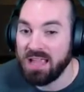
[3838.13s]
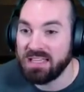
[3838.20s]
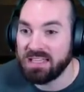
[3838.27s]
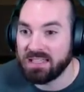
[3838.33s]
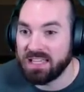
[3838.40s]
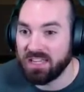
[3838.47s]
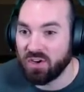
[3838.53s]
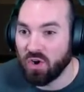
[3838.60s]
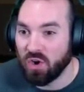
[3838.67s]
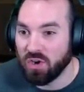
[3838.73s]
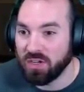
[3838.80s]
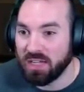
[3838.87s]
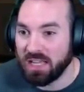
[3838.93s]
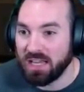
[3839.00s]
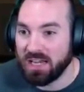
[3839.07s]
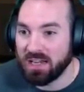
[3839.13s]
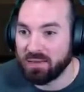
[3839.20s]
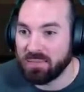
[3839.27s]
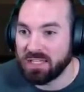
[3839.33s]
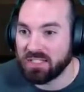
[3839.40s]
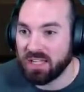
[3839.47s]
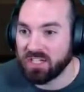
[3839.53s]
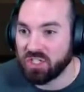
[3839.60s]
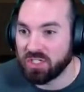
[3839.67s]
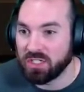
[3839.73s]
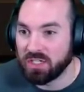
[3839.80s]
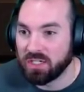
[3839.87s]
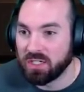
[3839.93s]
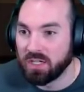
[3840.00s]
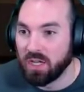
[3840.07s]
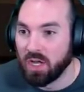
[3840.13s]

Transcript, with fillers: get hurt, and it means I. Sh yeah.